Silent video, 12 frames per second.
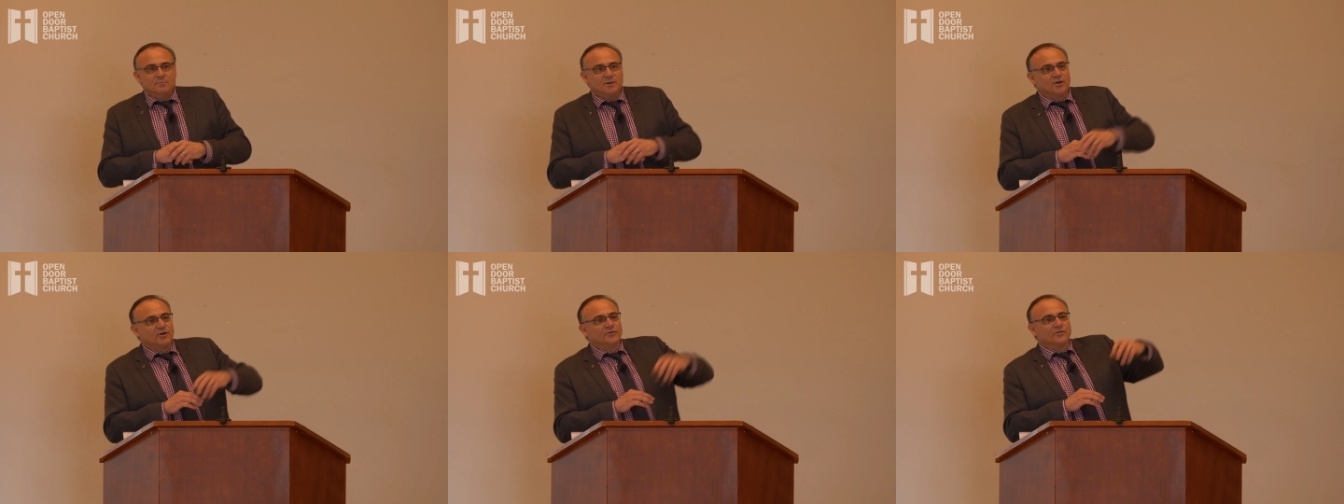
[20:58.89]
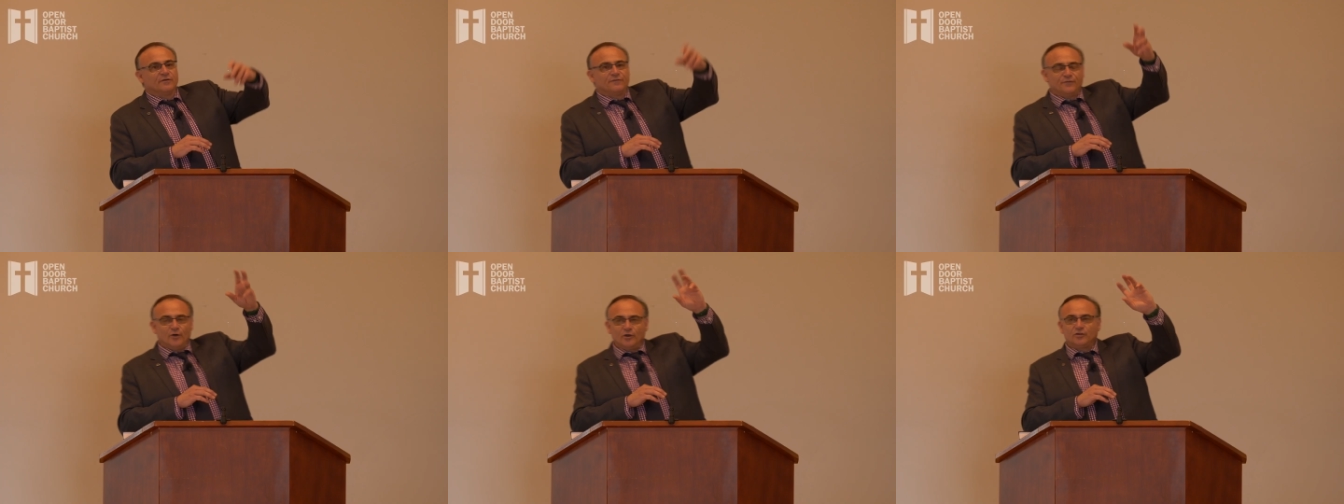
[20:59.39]
Because the
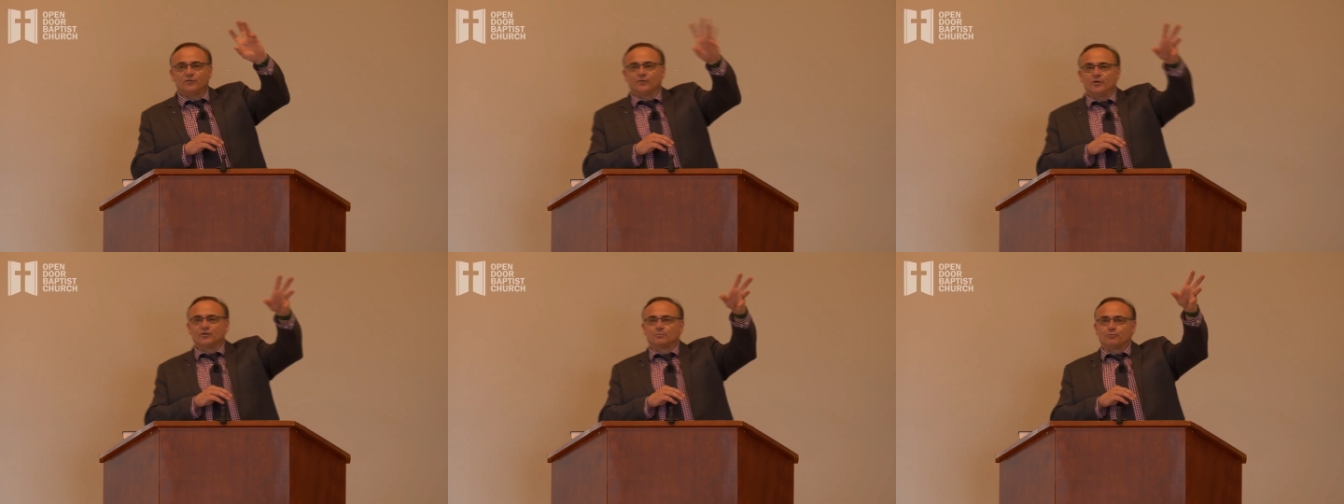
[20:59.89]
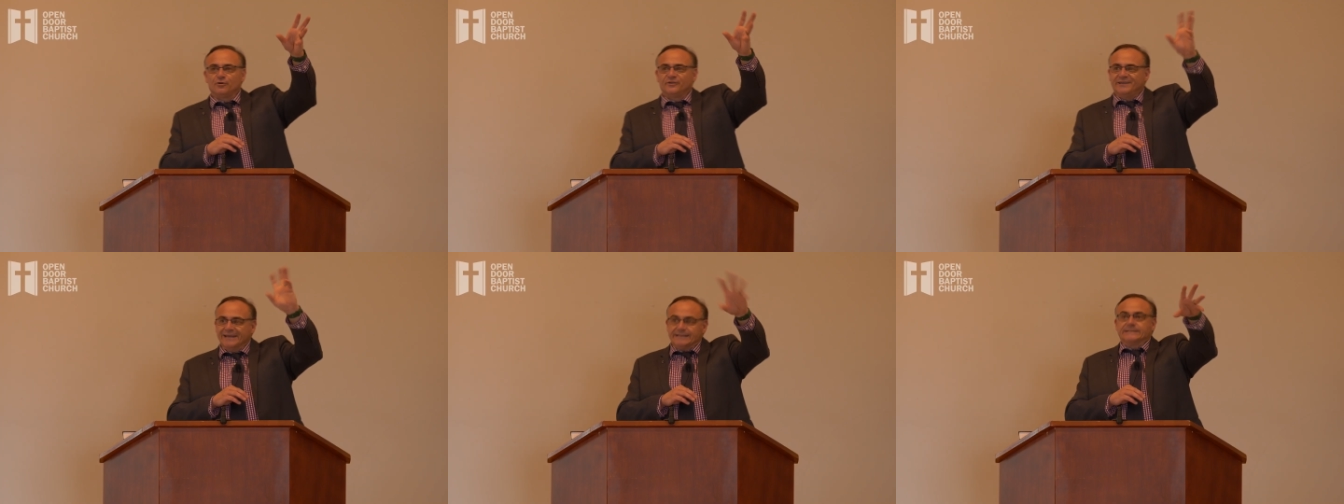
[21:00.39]
first fruits
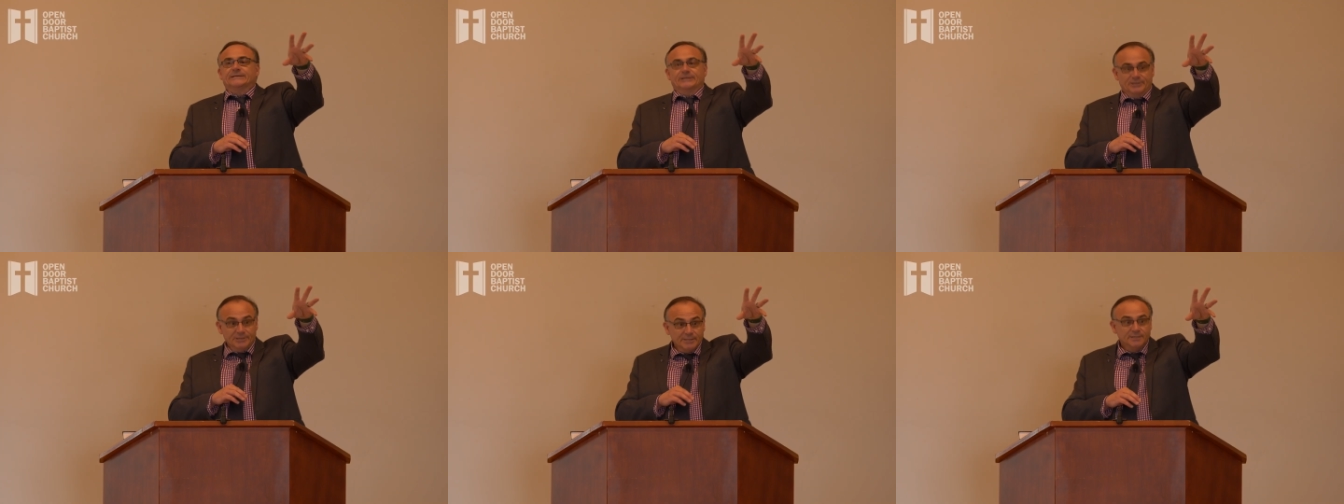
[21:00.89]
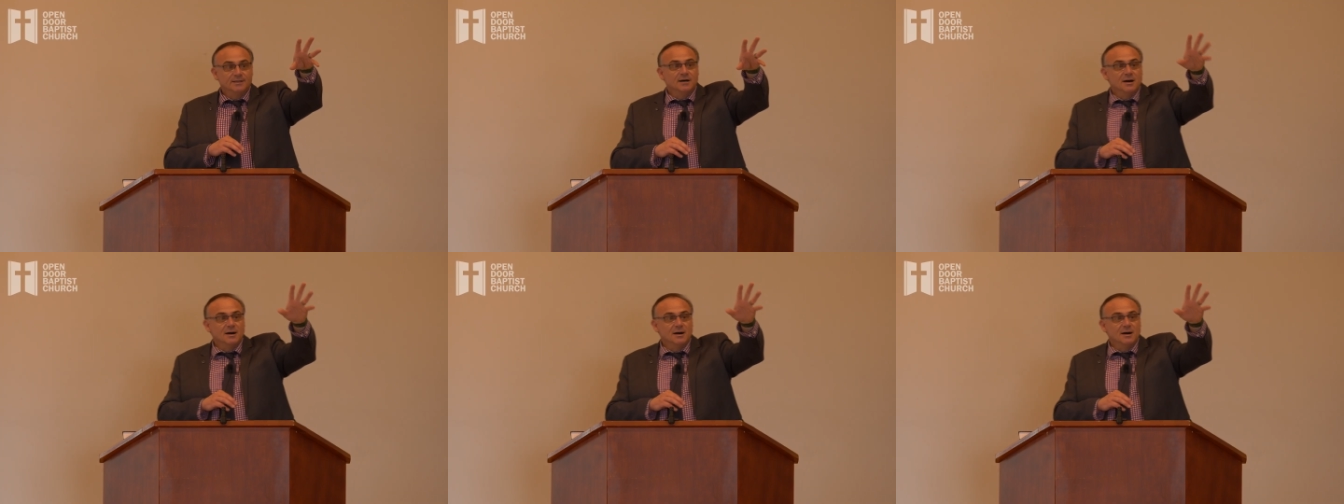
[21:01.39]
predicted